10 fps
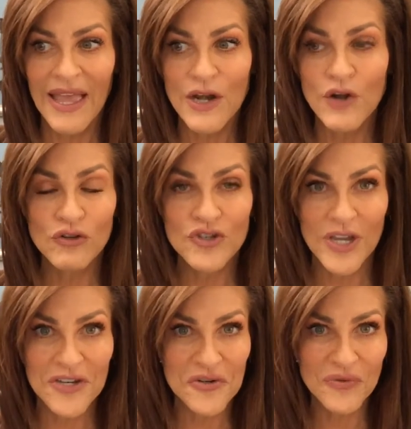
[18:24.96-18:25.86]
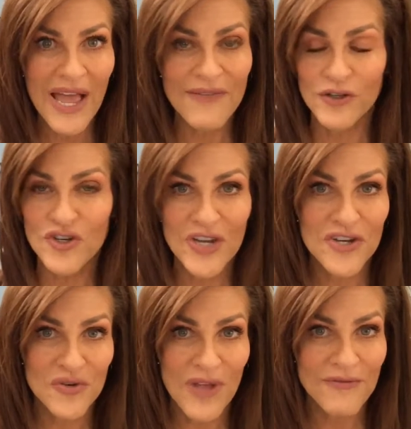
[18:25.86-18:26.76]
and it'll change your life. It'll
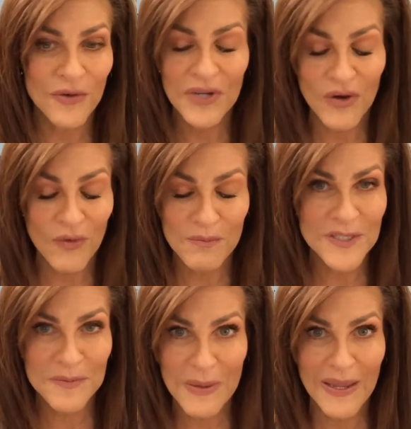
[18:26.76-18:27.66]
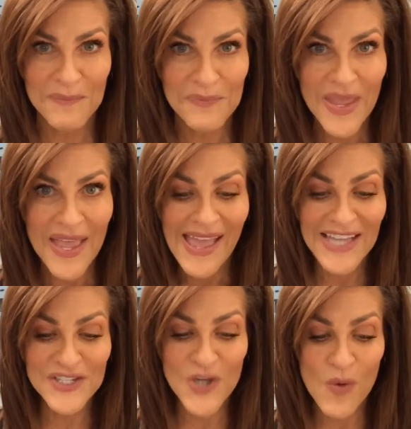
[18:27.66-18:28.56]
change your life. You'll hear him speak.
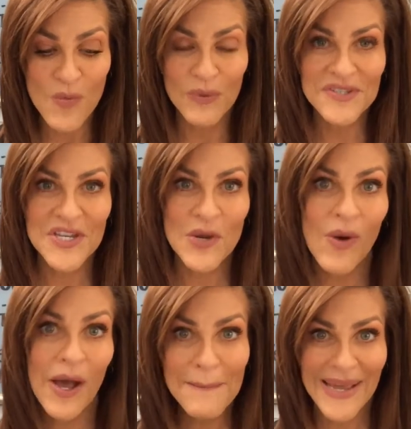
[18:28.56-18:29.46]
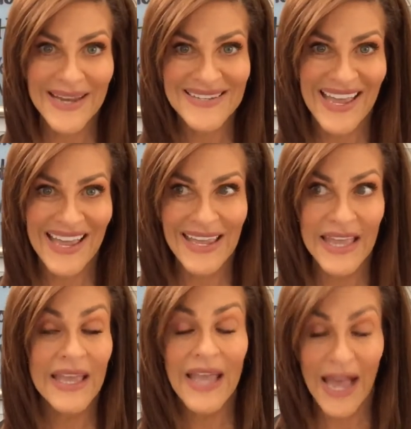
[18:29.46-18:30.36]
And so we will see you on
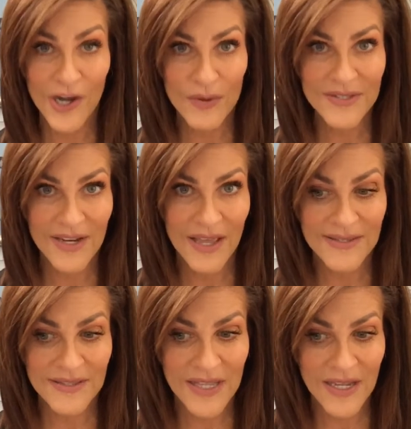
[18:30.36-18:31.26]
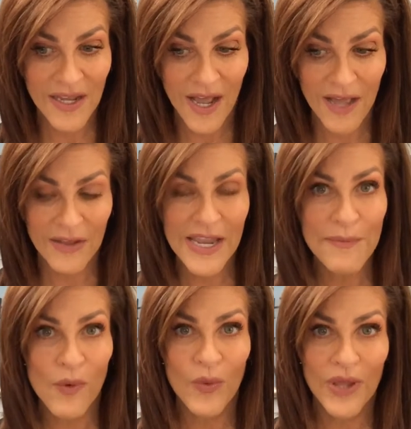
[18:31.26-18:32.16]
Monday. I know it's good, it's the
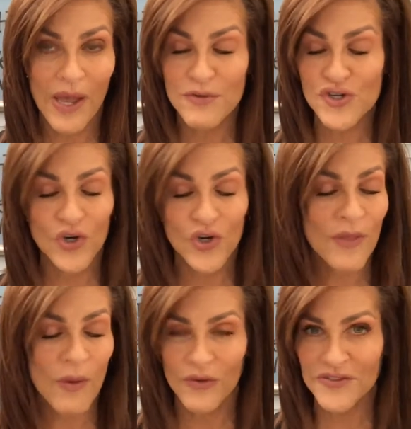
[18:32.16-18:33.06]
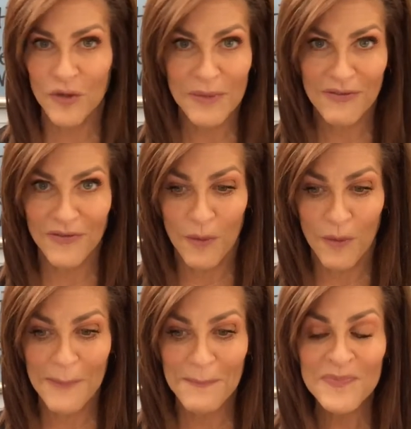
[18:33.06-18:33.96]
holiday, but we I'm sure that we'll still be
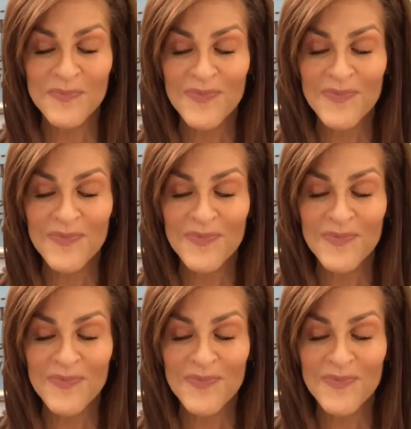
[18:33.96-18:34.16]
filming